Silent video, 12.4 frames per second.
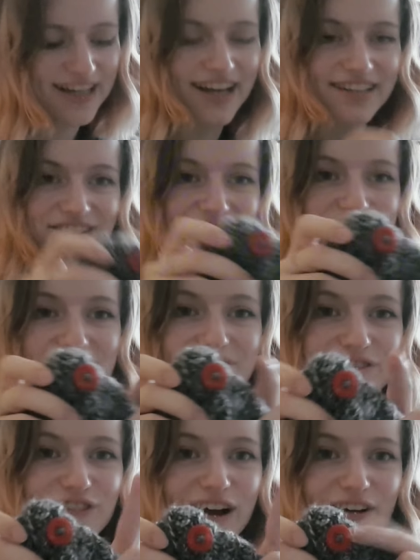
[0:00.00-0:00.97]
And I also
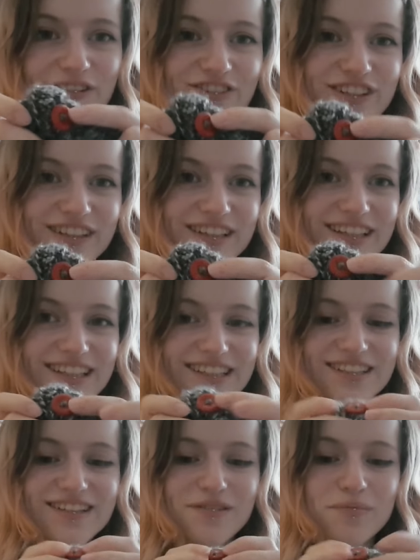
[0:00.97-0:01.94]
found these little